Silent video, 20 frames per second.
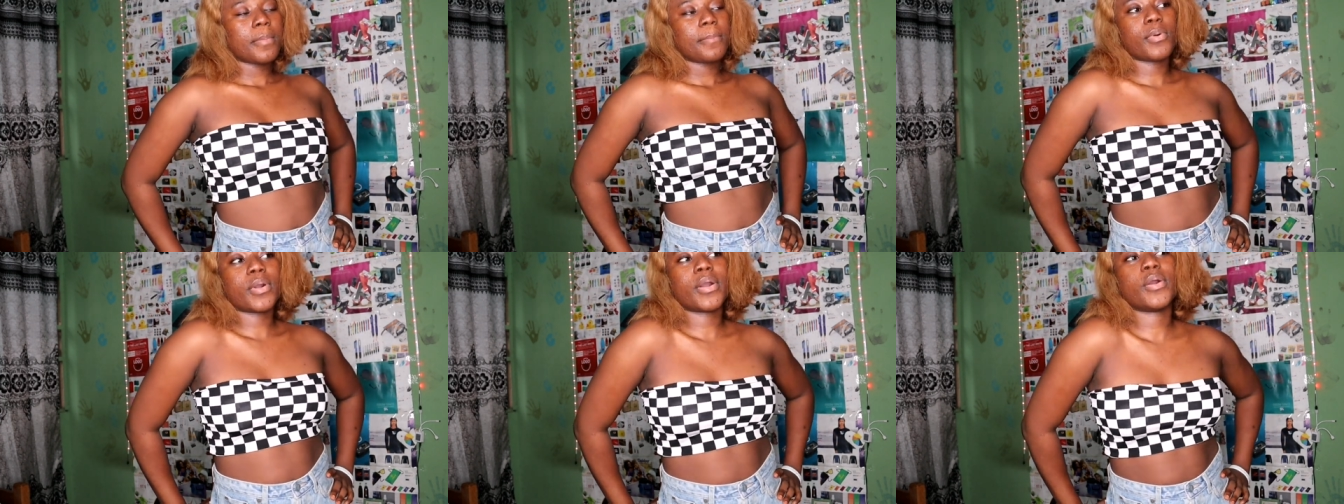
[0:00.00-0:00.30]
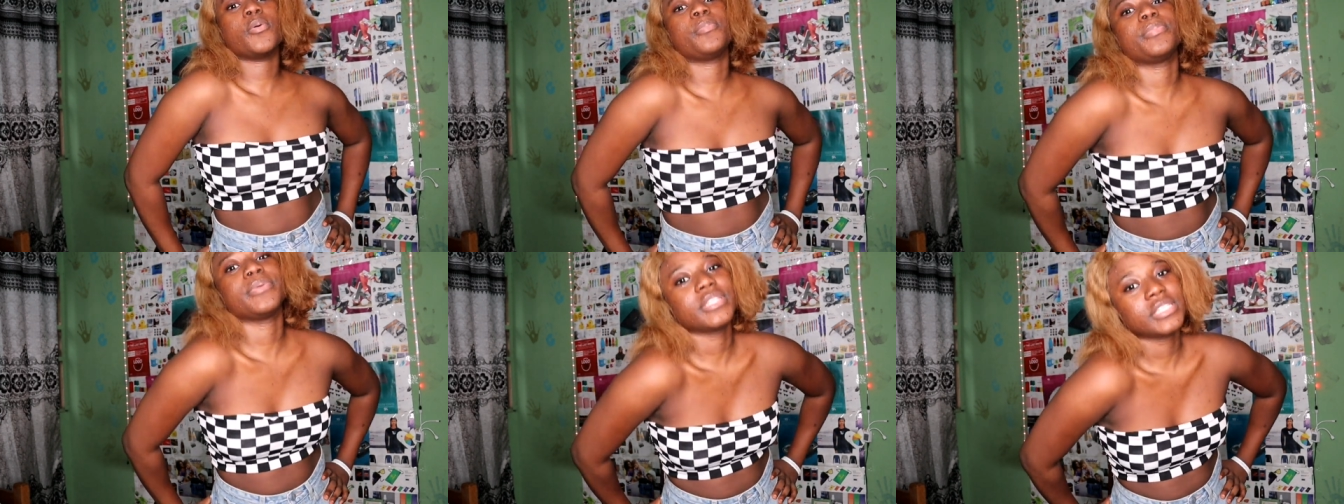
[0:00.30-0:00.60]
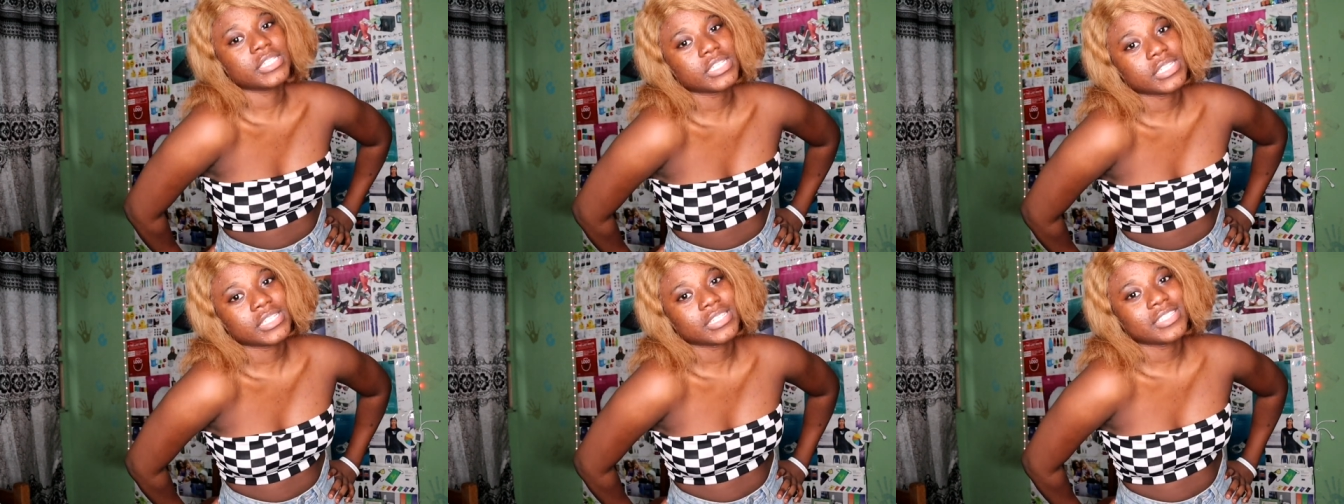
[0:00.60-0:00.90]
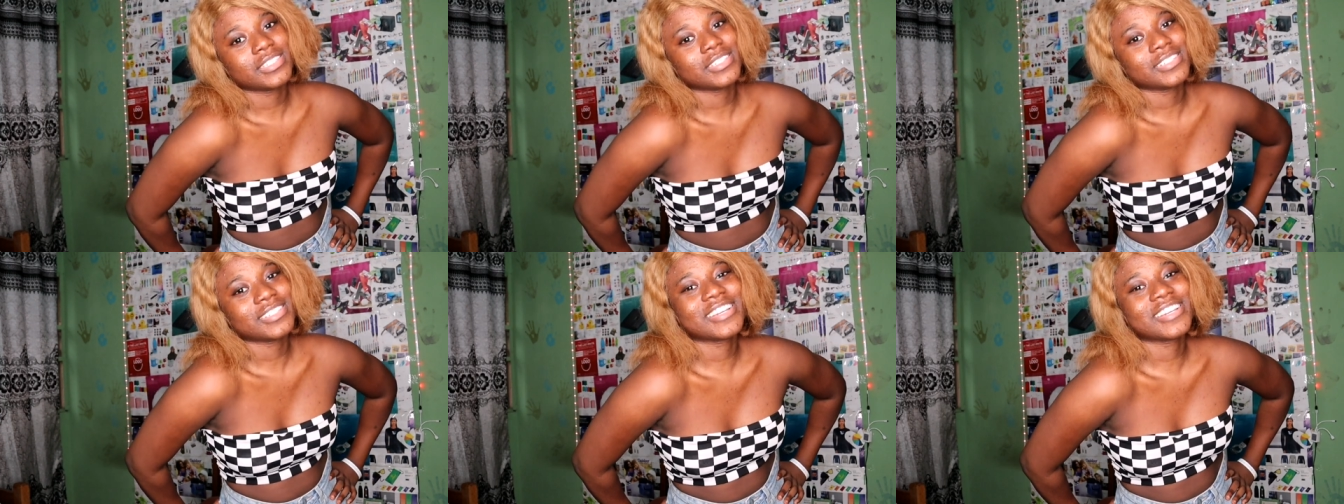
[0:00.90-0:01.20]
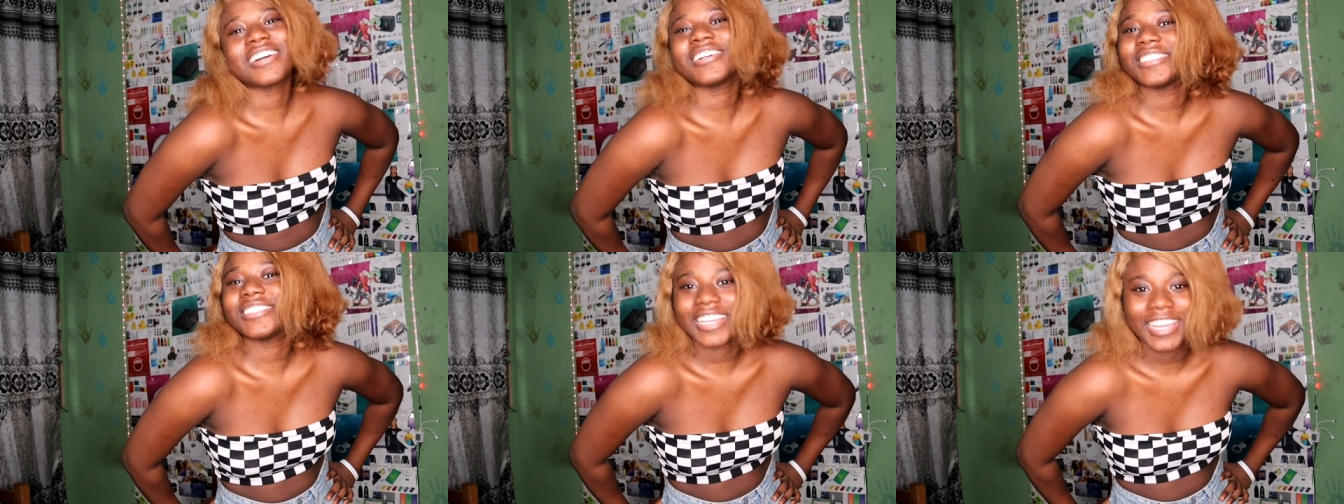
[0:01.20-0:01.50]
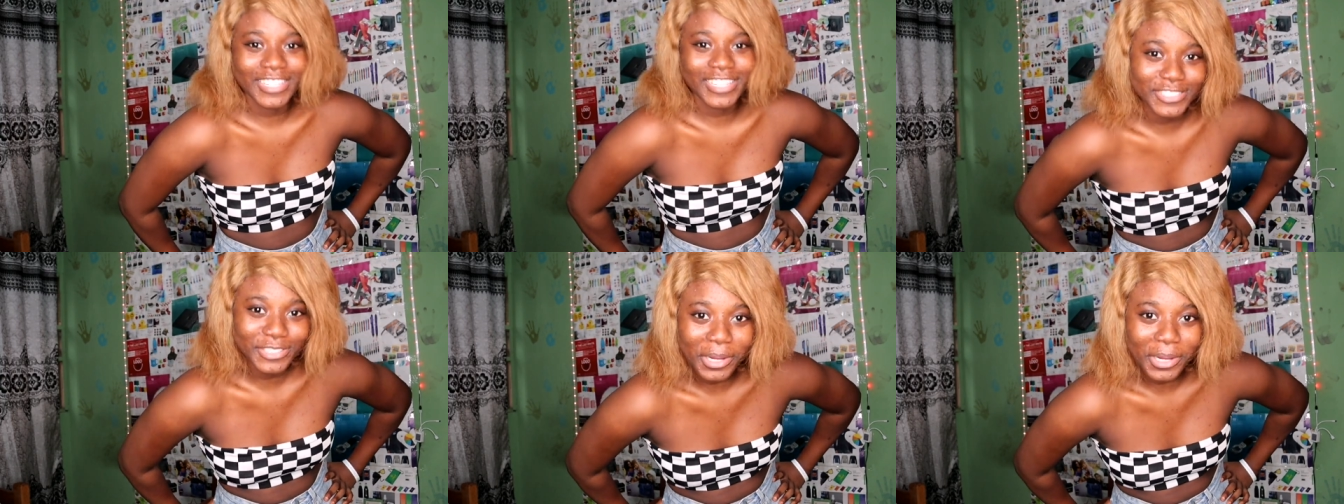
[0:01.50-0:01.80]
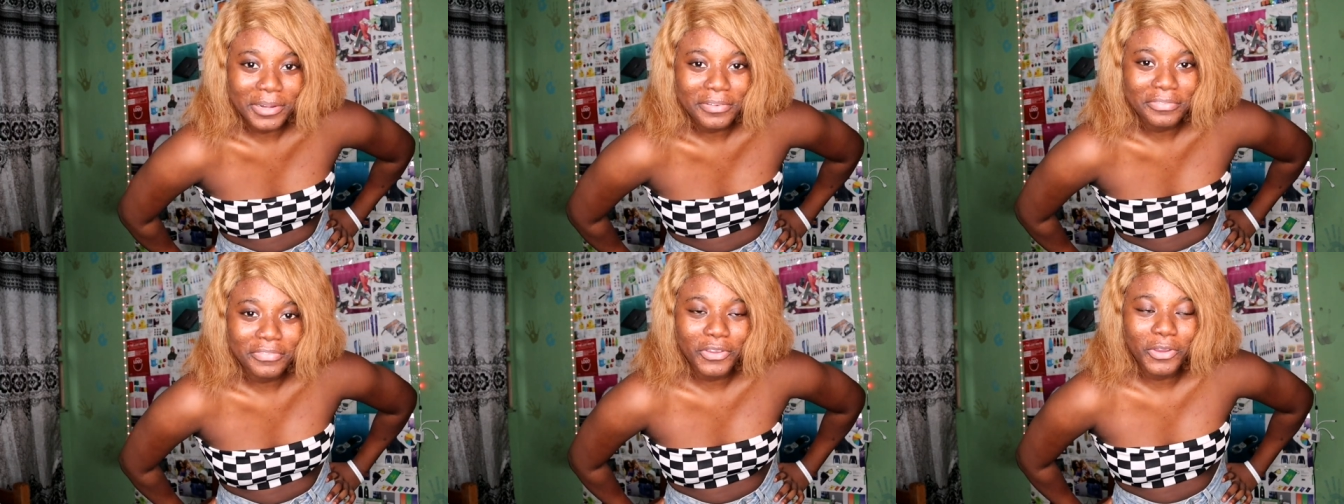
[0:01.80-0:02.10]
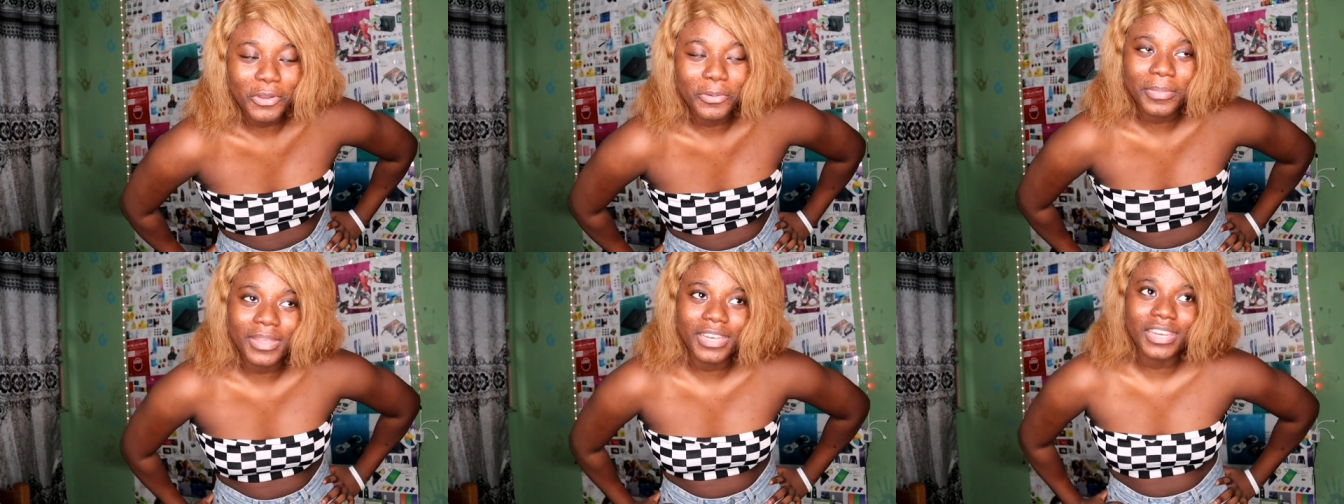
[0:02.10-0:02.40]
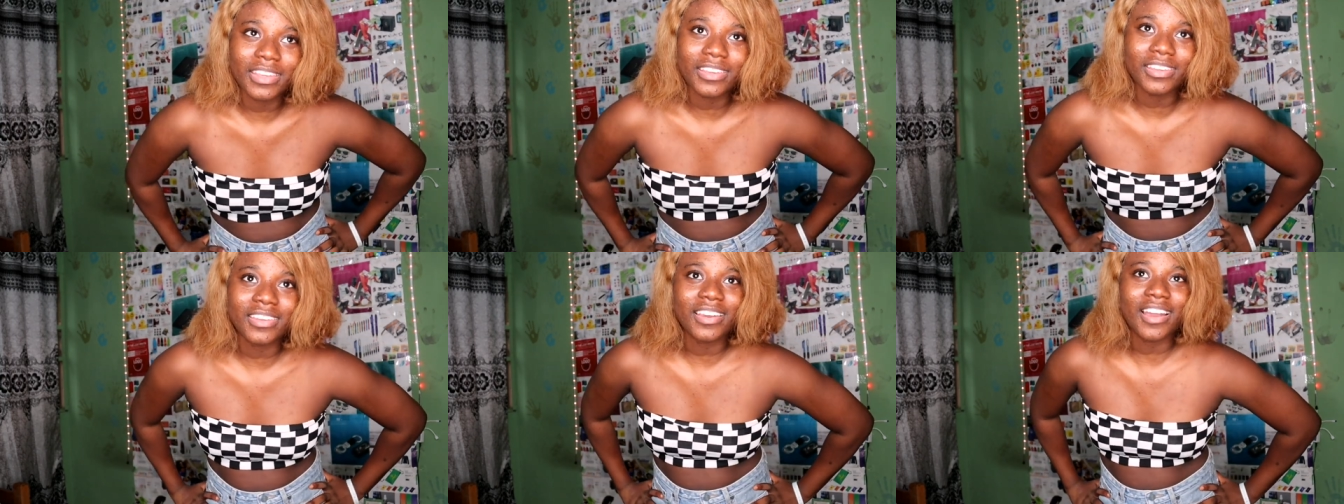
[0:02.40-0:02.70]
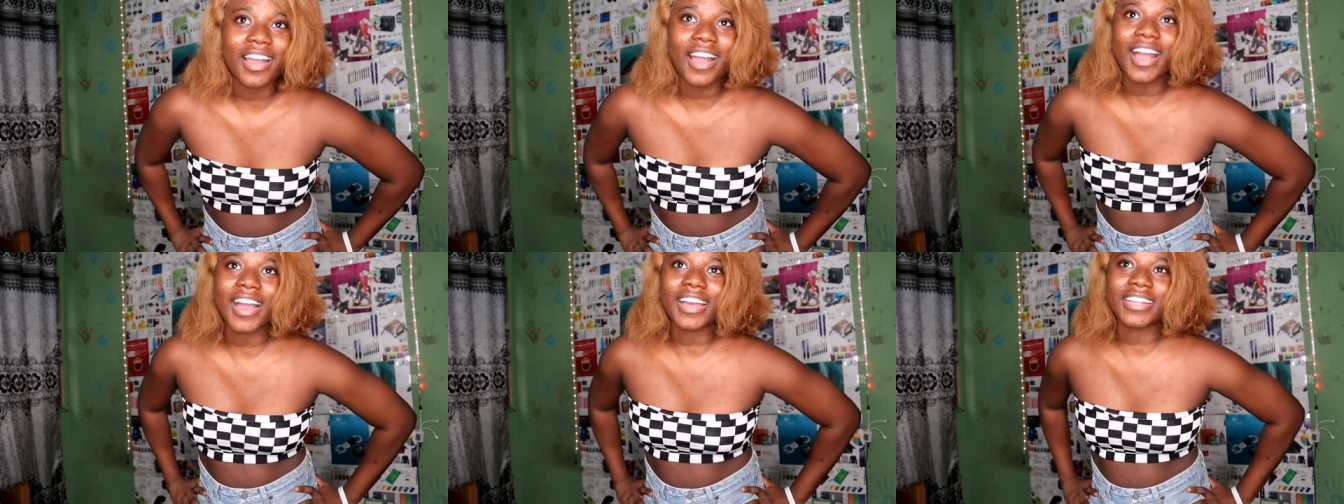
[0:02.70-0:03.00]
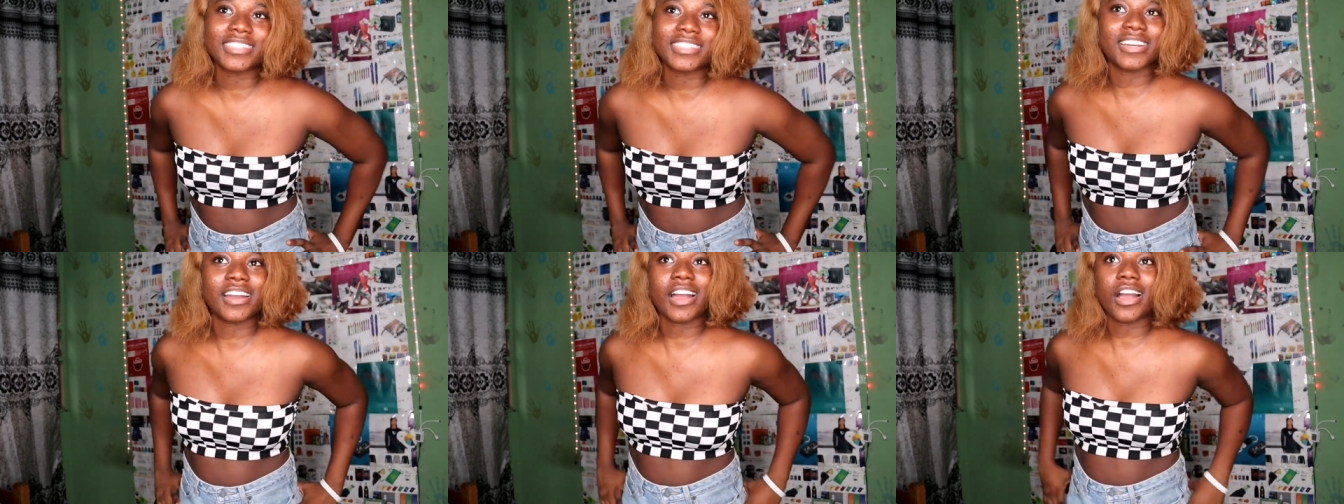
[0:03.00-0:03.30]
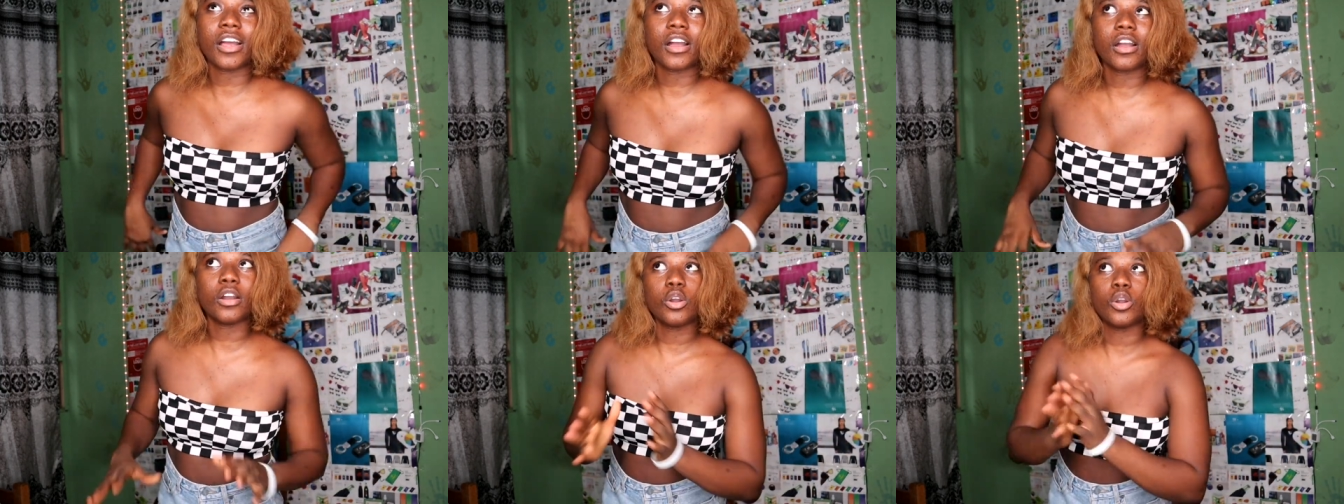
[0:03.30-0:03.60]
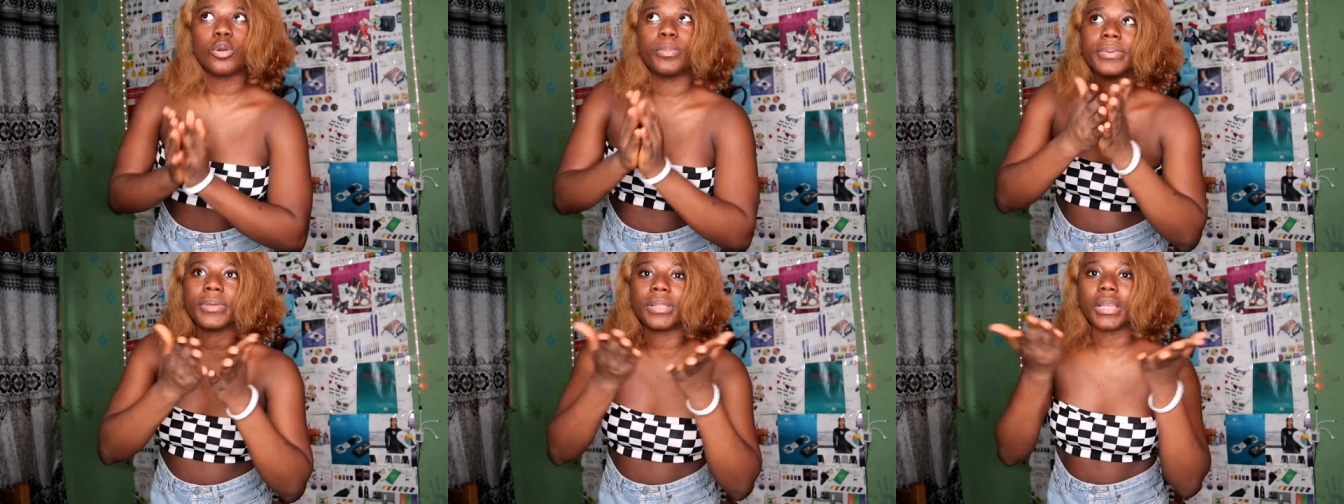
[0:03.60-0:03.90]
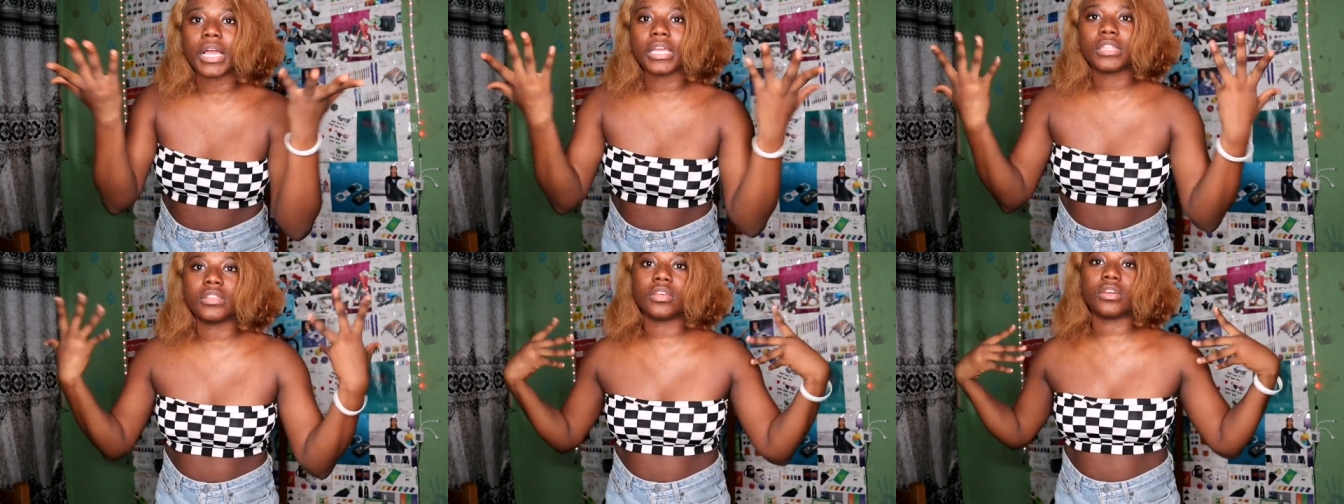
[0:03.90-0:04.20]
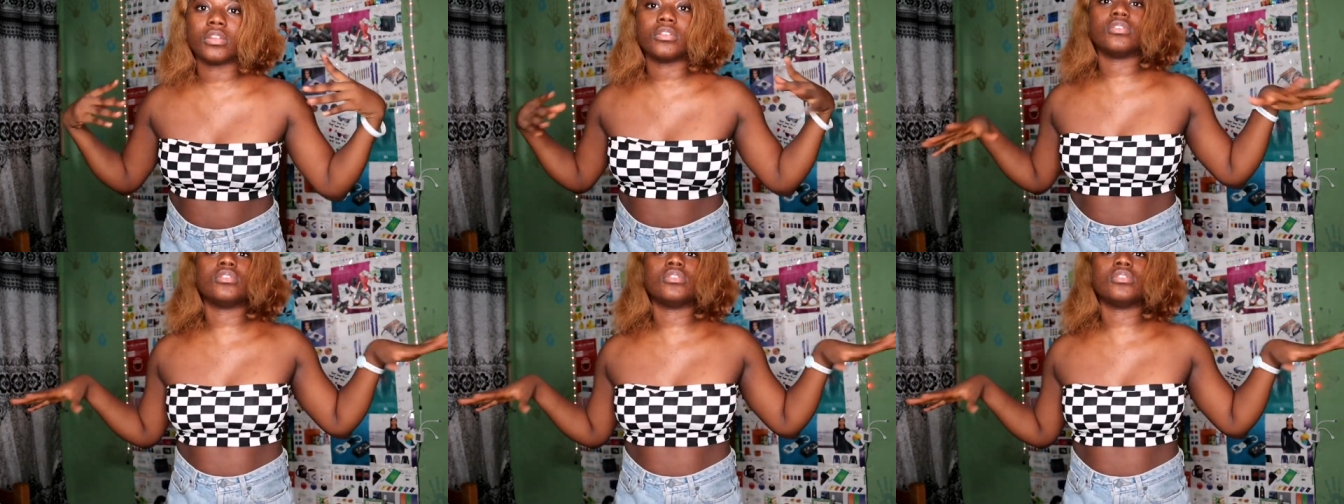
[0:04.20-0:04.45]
But I hope you did because I enjoyed filming it and I hope you like the